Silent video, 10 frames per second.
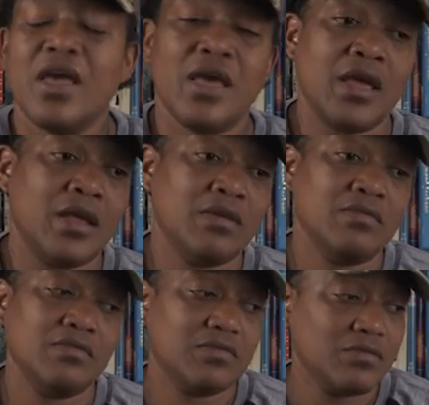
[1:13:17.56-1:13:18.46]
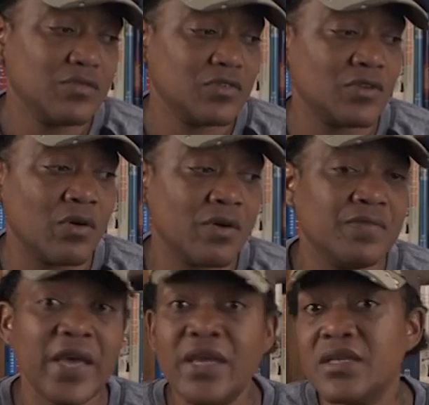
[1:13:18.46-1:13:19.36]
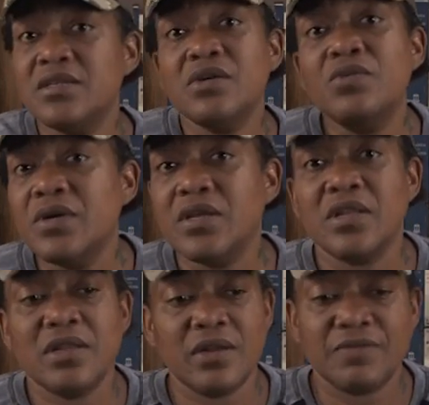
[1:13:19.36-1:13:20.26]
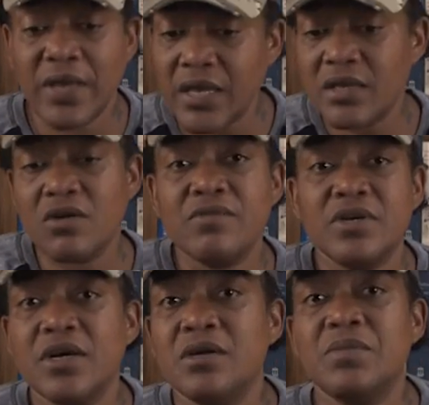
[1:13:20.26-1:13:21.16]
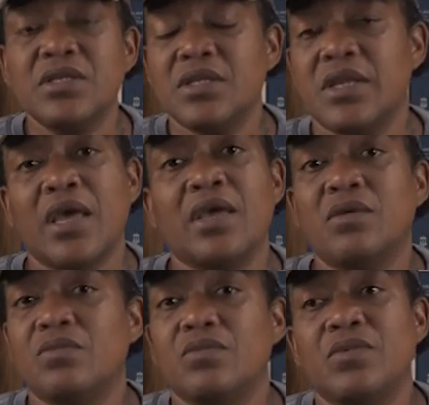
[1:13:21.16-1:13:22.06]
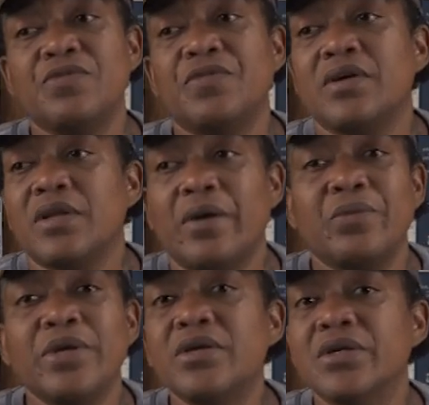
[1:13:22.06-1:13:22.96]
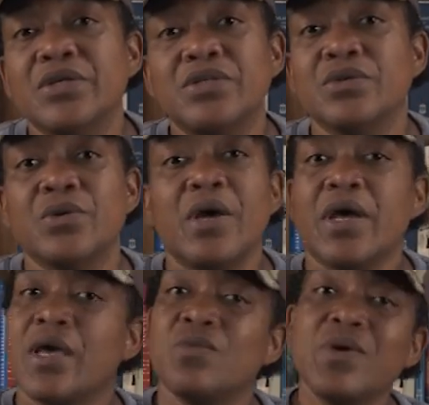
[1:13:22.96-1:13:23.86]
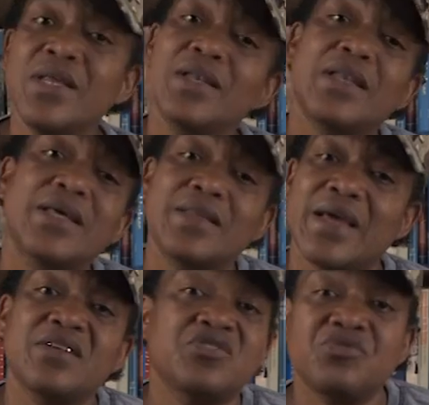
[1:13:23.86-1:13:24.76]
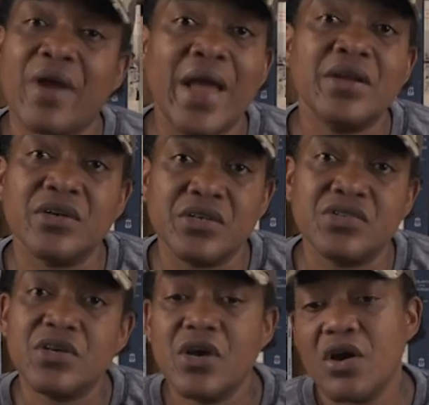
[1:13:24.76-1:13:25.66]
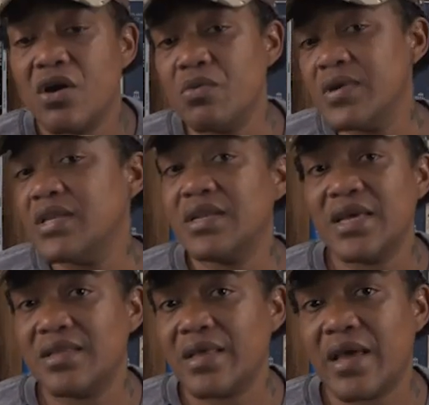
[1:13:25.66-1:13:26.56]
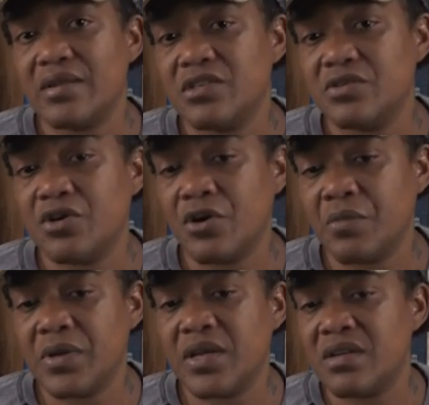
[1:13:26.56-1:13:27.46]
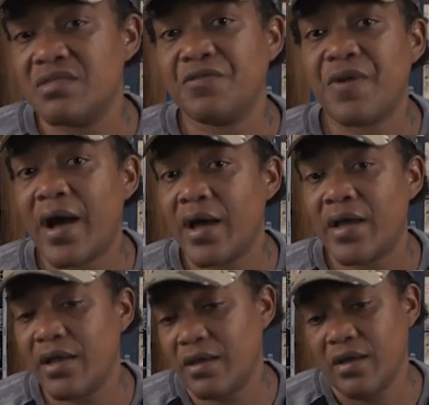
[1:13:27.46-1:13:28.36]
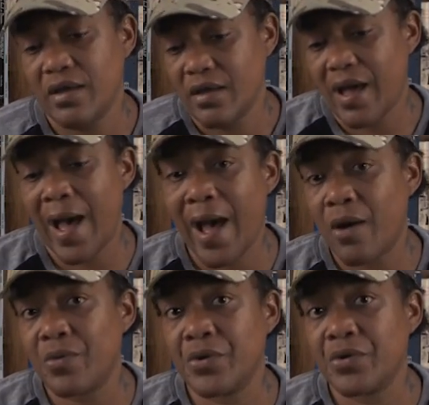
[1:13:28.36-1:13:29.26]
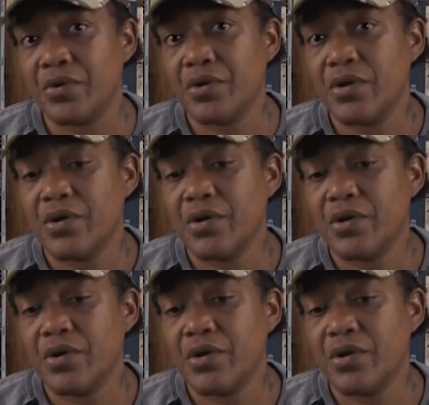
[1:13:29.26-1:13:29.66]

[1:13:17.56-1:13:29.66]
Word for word: And so if they could do it, and if they could overcome it, then, hey, we felt like we could too. And we didn't let that distract us, or we didn't let that determine and defy our,